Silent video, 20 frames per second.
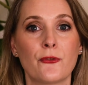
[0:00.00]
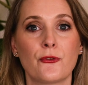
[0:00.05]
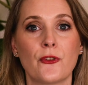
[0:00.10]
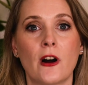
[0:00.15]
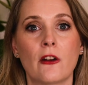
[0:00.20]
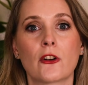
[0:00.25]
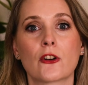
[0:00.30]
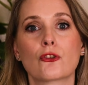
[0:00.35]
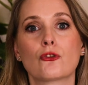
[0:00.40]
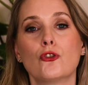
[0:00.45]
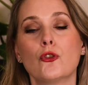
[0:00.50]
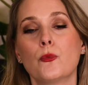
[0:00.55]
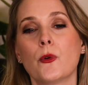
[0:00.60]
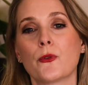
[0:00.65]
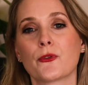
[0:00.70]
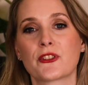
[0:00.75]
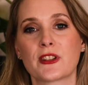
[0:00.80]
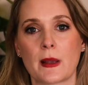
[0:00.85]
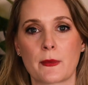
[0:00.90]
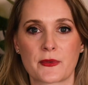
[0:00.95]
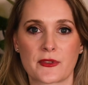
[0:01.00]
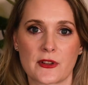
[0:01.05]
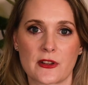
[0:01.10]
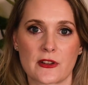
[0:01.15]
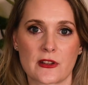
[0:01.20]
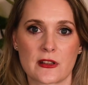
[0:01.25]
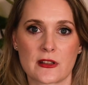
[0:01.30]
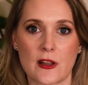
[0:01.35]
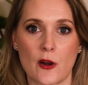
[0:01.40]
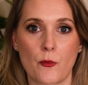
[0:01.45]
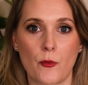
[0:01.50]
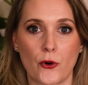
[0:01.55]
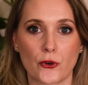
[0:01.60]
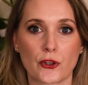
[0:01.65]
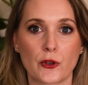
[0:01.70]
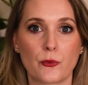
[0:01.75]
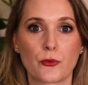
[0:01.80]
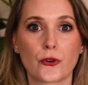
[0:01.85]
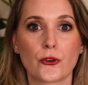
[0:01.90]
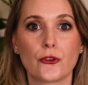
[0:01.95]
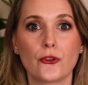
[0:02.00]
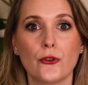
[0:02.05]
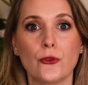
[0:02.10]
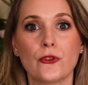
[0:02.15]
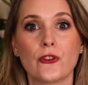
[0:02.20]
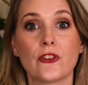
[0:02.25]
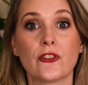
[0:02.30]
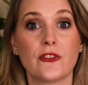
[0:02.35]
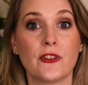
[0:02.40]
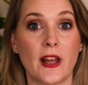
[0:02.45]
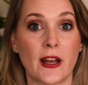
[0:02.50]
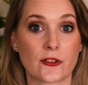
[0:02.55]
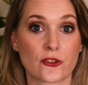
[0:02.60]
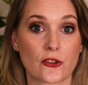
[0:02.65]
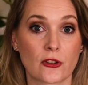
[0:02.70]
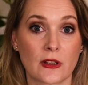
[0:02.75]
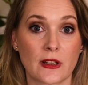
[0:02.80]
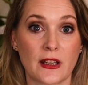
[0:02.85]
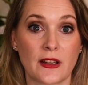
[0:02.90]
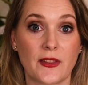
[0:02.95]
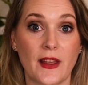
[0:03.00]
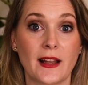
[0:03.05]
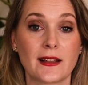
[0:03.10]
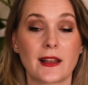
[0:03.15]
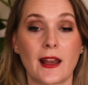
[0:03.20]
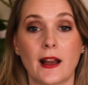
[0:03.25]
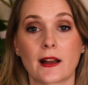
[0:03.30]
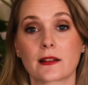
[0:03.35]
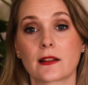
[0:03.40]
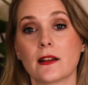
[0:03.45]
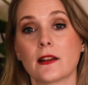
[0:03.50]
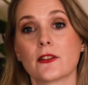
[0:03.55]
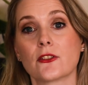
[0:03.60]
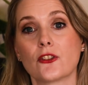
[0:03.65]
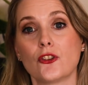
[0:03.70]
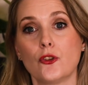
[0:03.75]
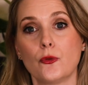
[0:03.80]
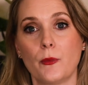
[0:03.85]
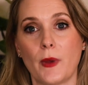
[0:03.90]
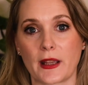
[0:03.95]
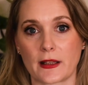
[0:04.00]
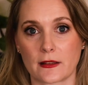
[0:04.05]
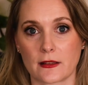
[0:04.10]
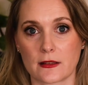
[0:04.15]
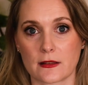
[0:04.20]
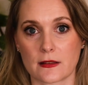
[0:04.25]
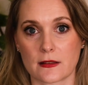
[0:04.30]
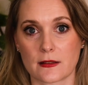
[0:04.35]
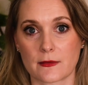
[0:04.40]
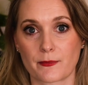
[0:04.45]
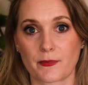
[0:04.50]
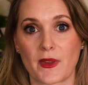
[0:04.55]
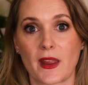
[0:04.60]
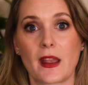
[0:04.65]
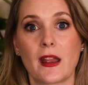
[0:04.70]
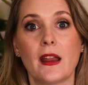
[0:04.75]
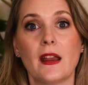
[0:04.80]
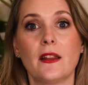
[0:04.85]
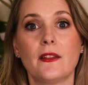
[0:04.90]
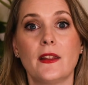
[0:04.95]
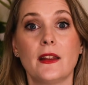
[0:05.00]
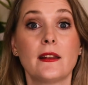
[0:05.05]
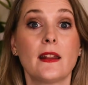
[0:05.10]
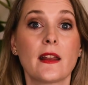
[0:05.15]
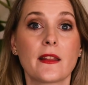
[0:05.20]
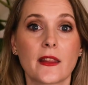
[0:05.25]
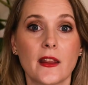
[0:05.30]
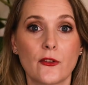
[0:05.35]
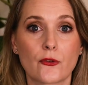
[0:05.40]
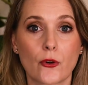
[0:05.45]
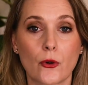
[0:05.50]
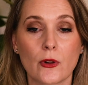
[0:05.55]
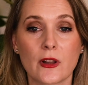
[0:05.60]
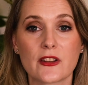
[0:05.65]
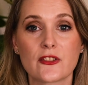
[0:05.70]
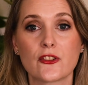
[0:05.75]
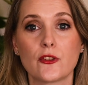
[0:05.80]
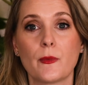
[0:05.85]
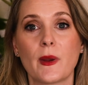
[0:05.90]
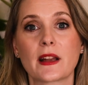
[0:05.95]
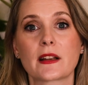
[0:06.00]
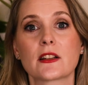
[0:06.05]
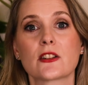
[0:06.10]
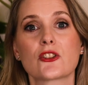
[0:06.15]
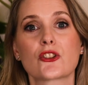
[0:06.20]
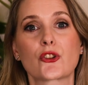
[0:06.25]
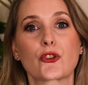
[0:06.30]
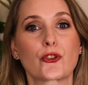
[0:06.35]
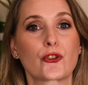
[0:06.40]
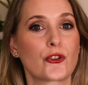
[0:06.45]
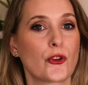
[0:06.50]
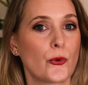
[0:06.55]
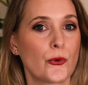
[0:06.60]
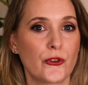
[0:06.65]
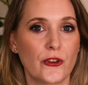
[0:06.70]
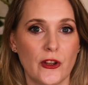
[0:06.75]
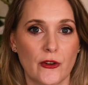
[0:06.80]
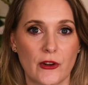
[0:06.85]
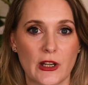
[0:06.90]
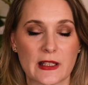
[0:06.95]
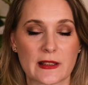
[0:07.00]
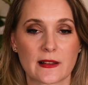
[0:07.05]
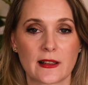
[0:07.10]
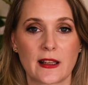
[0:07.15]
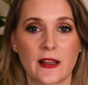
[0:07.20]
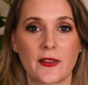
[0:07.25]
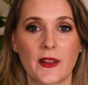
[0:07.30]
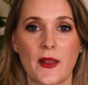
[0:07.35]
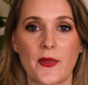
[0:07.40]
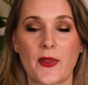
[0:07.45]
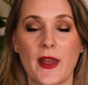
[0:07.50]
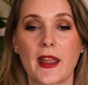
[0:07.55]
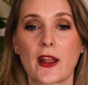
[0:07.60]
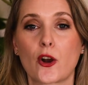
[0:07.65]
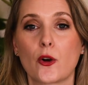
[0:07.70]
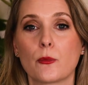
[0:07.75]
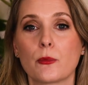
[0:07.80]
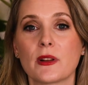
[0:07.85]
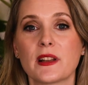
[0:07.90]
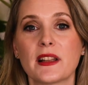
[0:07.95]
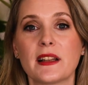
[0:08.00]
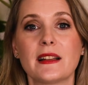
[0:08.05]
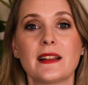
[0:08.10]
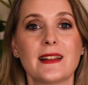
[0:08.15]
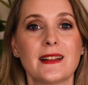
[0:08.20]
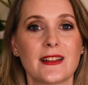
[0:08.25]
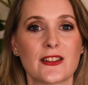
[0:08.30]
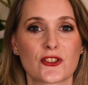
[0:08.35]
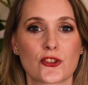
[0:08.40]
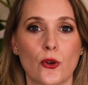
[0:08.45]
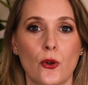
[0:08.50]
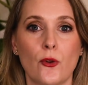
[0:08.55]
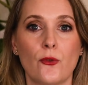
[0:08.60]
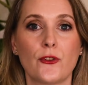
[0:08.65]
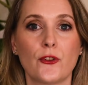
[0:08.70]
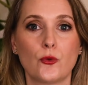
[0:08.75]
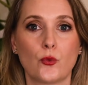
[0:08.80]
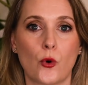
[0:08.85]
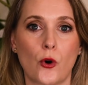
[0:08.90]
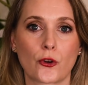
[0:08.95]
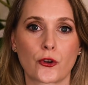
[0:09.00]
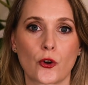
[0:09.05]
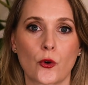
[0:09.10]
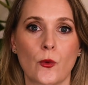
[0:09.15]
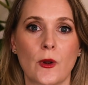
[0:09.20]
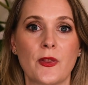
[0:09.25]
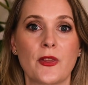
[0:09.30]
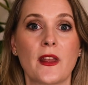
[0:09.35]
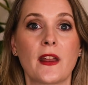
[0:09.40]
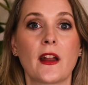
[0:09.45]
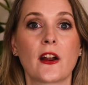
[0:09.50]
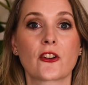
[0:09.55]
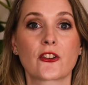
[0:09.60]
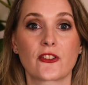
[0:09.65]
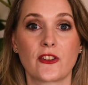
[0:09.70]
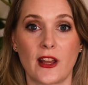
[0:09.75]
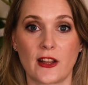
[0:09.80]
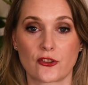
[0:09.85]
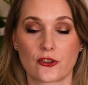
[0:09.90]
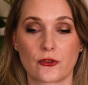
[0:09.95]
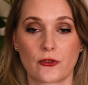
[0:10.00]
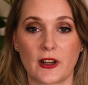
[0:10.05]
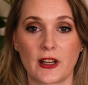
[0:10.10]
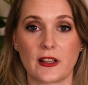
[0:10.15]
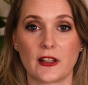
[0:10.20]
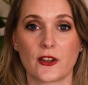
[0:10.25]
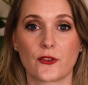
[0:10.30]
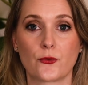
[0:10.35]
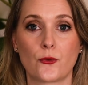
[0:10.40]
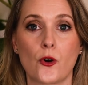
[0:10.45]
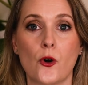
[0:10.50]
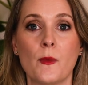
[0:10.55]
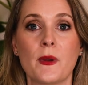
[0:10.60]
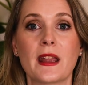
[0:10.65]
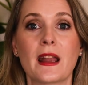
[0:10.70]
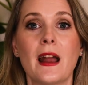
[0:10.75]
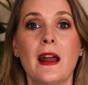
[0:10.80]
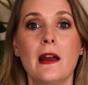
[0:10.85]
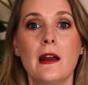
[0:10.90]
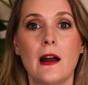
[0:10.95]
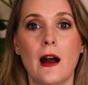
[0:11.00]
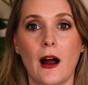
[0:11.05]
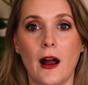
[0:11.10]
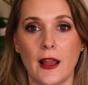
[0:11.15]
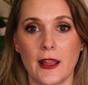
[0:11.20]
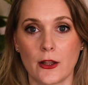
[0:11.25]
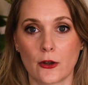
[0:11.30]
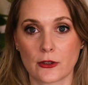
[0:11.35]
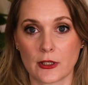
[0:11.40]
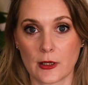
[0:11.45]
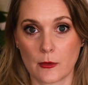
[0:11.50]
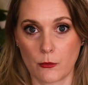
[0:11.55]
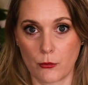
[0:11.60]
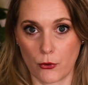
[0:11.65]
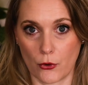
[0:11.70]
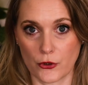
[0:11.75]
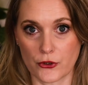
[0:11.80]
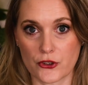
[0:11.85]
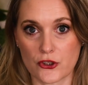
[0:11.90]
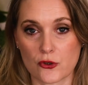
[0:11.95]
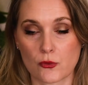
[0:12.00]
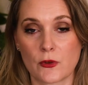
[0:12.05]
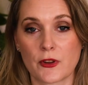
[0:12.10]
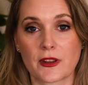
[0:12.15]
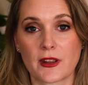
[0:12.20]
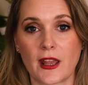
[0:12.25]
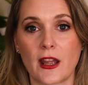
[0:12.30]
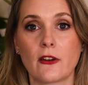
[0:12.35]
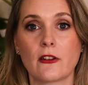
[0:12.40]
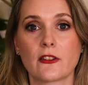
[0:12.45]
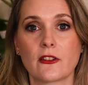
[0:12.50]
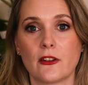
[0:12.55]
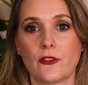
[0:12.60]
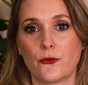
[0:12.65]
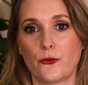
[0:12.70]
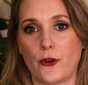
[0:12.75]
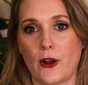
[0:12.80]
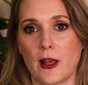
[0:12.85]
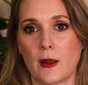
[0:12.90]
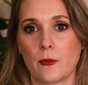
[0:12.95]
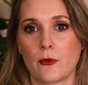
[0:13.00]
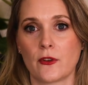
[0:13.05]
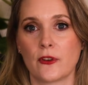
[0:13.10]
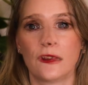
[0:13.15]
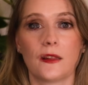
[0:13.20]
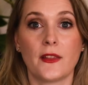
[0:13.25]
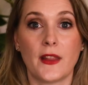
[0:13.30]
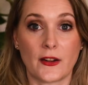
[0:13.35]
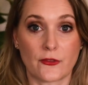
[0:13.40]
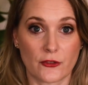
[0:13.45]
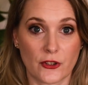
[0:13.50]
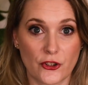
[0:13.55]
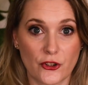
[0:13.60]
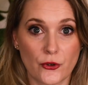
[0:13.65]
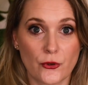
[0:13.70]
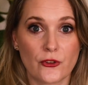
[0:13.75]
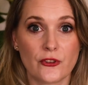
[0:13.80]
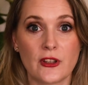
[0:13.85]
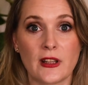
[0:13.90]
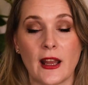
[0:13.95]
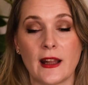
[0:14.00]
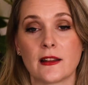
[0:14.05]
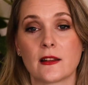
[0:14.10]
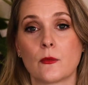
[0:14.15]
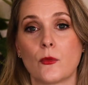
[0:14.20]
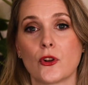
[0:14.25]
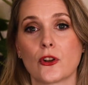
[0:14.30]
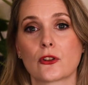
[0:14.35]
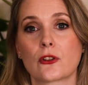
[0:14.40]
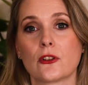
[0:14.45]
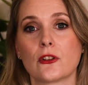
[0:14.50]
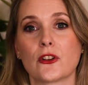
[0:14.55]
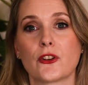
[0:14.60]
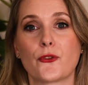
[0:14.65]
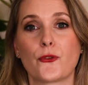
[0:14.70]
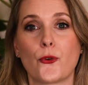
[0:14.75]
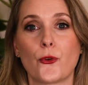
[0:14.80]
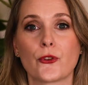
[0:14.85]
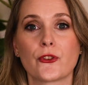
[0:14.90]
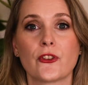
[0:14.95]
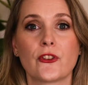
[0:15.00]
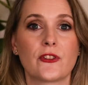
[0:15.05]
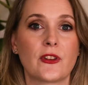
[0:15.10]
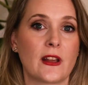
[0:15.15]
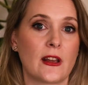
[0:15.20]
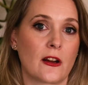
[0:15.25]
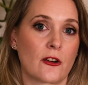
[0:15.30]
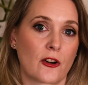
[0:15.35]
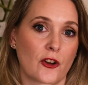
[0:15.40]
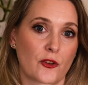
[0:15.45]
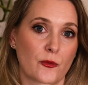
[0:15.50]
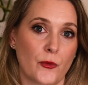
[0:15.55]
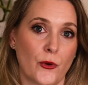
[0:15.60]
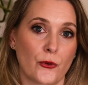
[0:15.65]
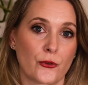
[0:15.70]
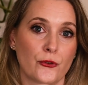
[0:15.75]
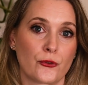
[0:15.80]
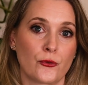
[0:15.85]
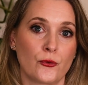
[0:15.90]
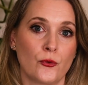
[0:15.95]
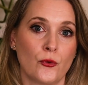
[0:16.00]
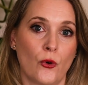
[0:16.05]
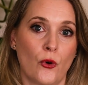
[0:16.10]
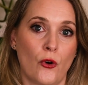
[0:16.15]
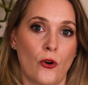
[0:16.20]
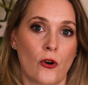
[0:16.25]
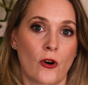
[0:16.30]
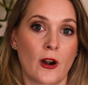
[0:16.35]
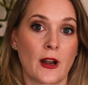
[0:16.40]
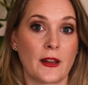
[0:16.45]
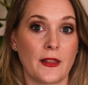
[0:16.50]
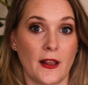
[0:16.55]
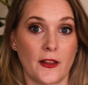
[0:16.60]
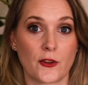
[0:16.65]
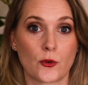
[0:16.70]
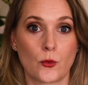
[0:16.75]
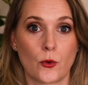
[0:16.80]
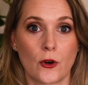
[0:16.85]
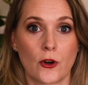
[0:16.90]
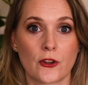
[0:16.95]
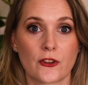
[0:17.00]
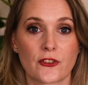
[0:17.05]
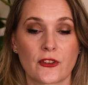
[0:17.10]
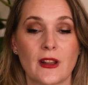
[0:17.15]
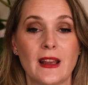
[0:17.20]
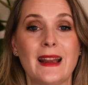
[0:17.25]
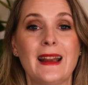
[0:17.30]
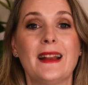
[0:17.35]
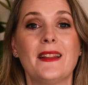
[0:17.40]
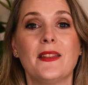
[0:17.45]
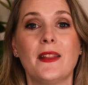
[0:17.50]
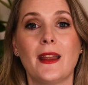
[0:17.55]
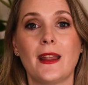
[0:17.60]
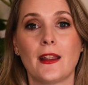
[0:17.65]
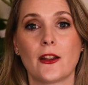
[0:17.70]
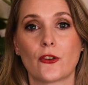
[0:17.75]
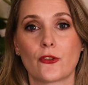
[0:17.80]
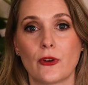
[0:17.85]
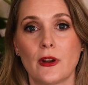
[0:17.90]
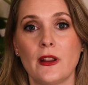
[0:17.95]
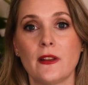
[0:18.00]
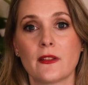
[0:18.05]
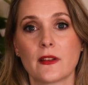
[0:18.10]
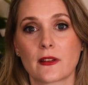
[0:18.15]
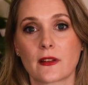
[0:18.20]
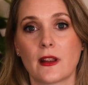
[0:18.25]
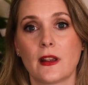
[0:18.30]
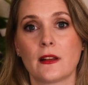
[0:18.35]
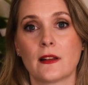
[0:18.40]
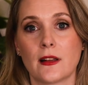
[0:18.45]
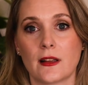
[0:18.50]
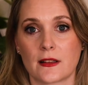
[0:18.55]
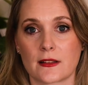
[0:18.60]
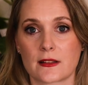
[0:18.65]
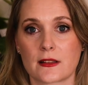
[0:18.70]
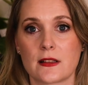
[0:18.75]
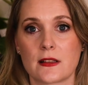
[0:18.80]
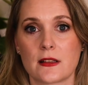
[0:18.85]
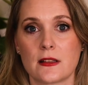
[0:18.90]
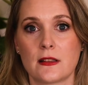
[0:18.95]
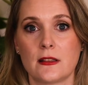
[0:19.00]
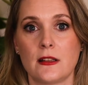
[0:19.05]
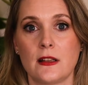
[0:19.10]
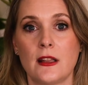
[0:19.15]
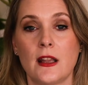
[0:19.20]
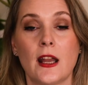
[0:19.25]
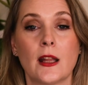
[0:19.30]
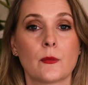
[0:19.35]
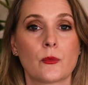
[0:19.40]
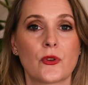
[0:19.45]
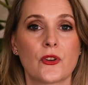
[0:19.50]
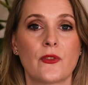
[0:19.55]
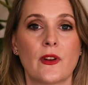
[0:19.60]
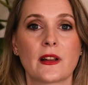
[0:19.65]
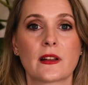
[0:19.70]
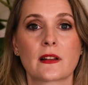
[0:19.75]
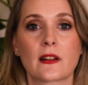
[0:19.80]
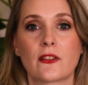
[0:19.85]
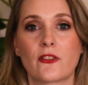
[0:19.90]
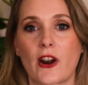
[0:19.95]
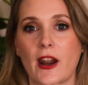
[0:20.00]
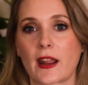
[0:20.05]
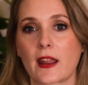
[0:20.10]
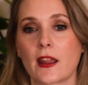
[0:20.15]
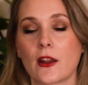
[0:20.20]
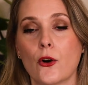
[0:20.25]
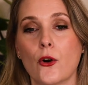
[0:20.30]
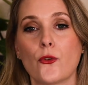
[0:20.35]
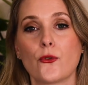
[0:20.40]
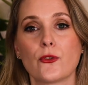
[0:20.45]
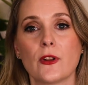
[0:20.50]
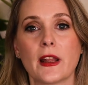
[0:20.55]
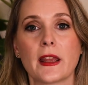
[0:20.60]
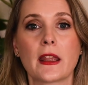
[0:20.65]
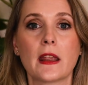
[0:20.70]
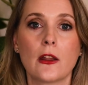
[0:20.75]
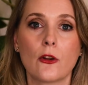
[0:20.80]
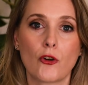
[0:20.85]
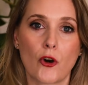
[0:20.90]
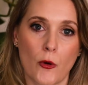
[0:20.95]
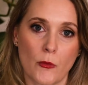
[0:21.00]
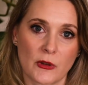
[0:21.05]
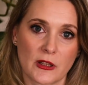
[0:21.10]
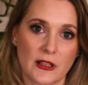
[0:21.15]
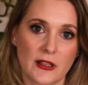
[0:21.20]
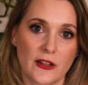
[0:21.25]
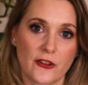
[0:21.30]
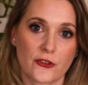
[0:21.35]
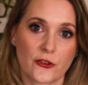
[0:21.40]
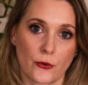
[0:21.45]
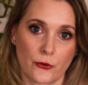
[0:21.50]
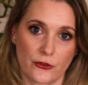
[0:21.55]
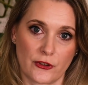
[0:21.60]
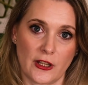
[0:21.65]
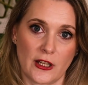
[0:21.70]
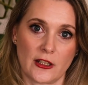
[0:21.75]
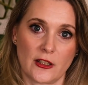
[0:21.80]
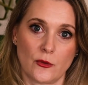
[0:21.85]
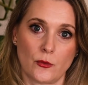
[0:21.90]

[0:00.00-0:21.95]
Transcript: are a group of substances our body produces naturally that act as humectants. They take their role as humectants so seriously that they completely dissolve in water when they are saturated, forming ionic bonds with keratin fibers that reduce the anti-molecular forces they are exposed to, or in other words, they increase skin elasticity and prevent cracking or flaking commonly associated